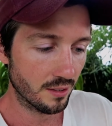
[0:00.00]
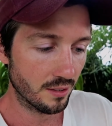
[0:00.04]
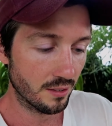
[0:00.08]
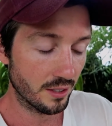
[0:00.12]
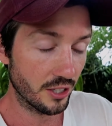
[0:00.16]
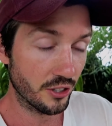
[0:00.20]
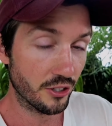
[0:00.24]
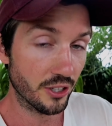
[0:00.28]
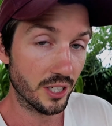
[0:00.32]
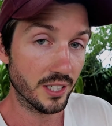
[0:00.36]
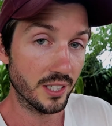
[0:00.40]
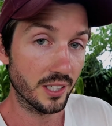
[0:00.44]

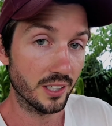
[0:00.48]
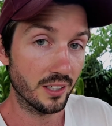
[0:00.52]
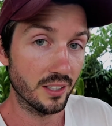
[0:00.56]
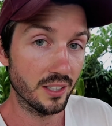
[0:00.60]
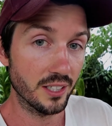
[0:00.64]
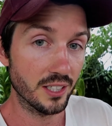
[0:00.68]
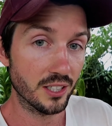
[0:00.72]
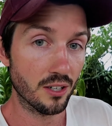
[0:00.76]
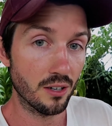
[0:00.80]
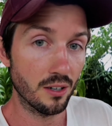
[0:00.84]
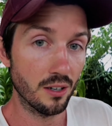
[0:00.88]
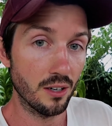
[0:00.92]
Interesting
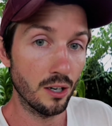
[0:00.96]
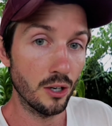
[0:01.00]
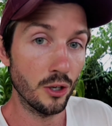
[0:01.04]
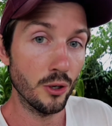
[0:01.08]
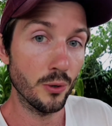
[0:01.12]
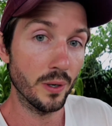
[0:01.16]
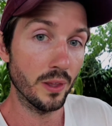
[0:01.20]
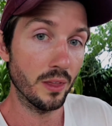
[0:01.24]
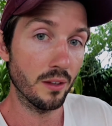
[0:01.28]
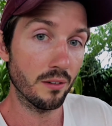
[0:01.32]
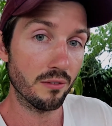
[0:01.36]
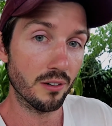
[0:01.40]
that it's got
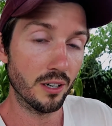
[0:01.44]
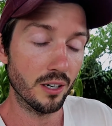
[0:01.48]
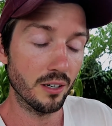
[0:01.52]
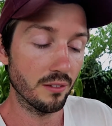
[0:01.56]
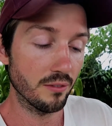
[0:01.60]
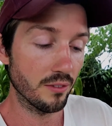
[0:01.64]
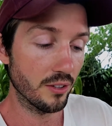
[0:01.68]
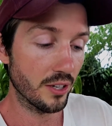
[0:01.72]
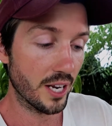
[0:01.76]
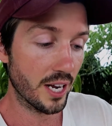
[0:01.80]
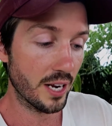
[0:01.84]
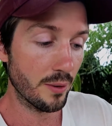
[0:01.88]
Lu in the front
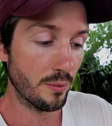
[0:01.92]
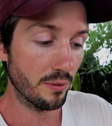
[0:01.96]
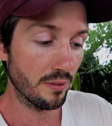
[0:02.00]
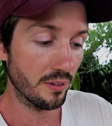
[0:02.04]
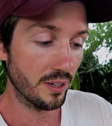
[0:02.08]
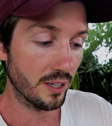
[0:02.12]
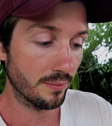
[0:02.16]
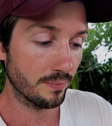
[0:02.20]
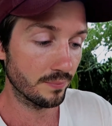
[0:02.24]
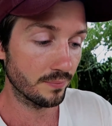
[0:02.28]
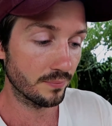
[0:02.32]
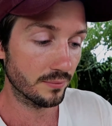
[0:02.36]
of the name of
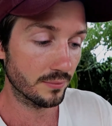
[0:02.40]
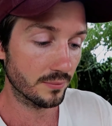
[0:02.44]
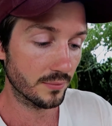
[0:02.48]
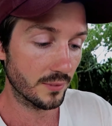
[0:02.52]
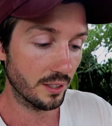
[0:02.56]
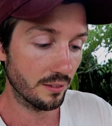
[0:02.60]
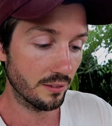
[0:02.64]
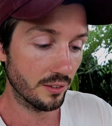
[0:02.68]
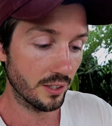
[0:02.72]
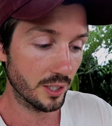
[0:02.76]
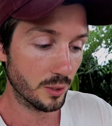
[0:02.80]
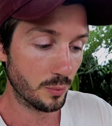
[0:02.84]
it,
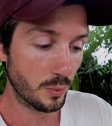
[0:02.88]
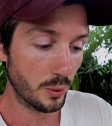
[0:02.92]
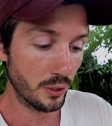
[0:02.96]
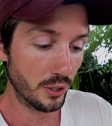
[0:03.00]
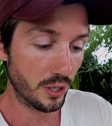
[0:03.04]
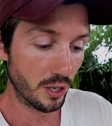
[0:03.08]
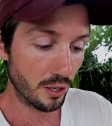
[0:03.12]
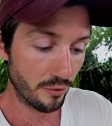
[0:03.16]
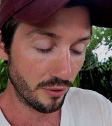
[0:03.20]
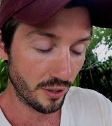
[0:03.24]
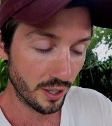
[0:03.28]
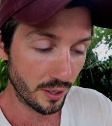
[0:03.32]
given it's POO
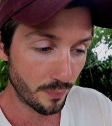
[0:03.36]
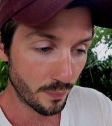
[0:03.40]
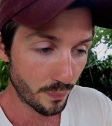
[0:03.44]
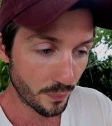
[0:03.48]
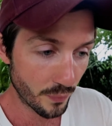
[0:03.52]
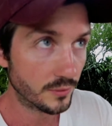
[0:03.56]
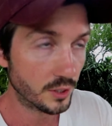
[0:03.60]
coffee.